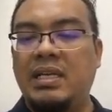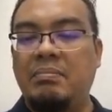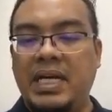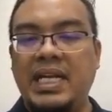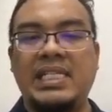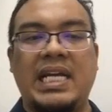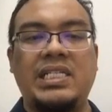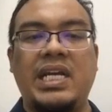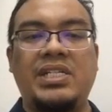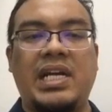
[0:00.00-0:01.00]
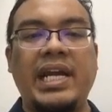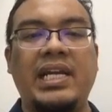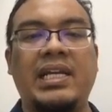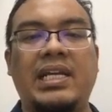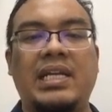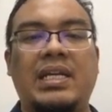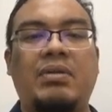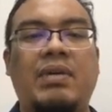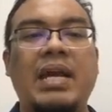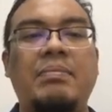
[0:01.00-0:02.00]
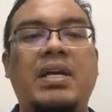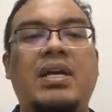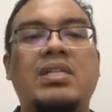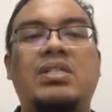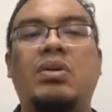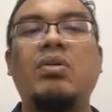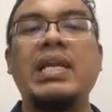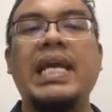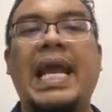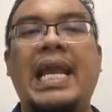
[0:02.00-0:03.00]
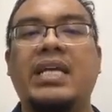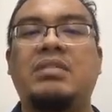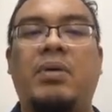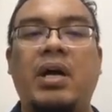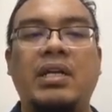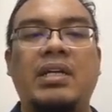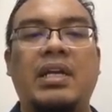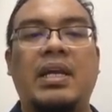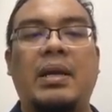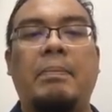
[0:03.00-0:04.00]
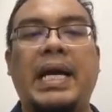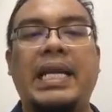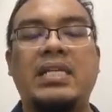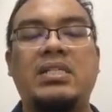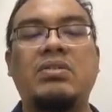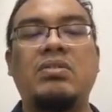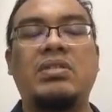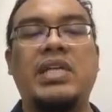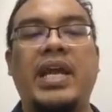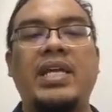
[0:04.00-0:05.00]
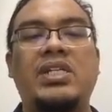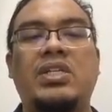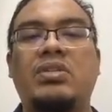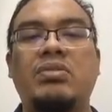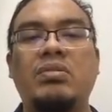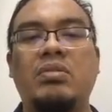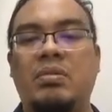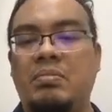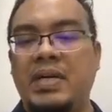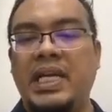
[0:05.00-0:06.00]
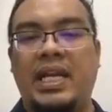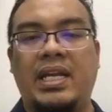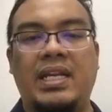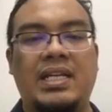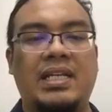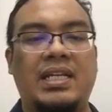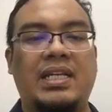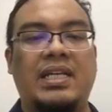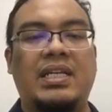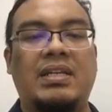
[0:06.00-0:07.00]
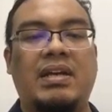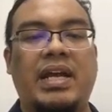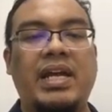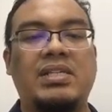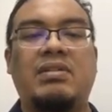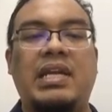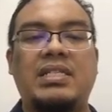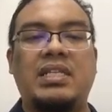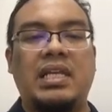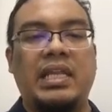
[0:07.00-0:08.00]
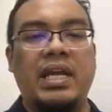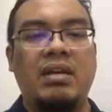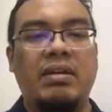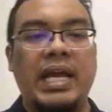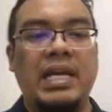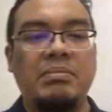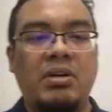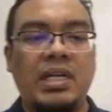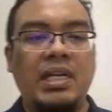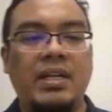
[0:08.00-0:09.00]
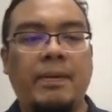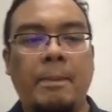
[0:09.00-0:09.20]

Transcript: Bernard is unchanged, right? Why? Because only Alex bought, but there's no change to Bernard. Okay, so let's take a look at the model.